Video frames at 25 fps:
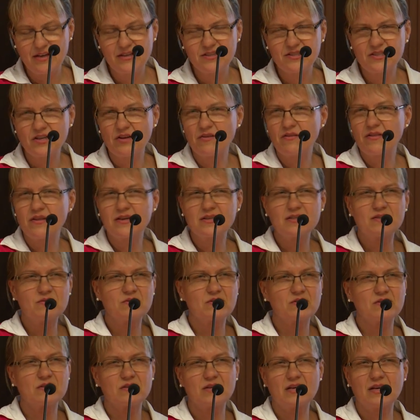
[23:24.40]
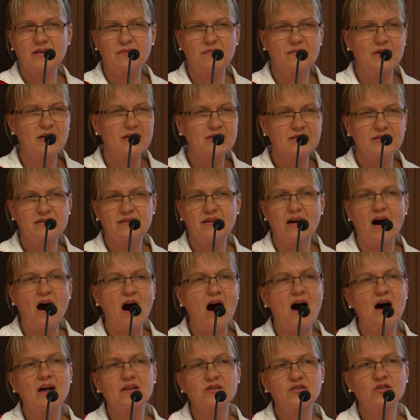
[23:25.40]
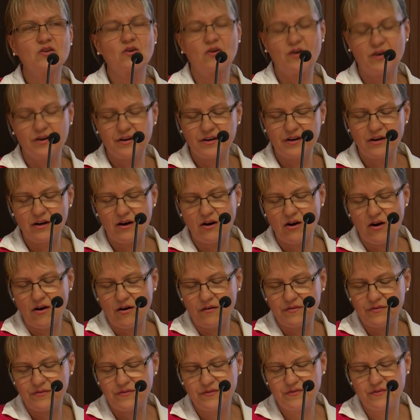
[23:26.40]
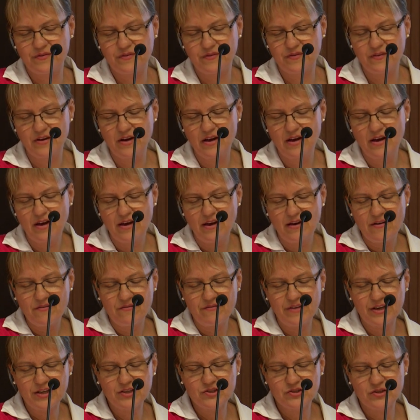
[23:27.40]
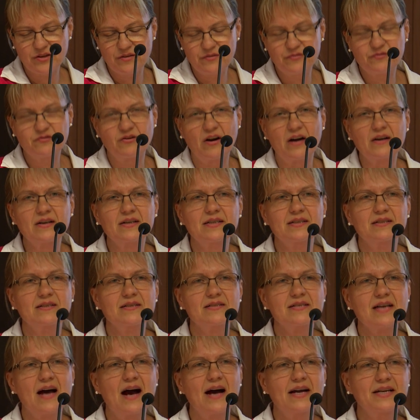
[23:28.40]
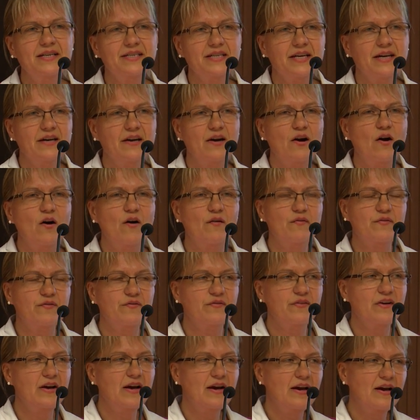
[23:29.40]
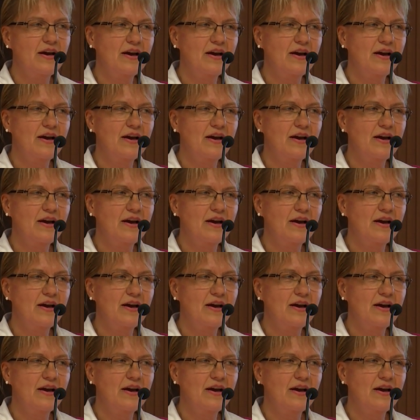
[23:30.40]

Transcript: So, this is the hardcore of Viktor Frankl's idea of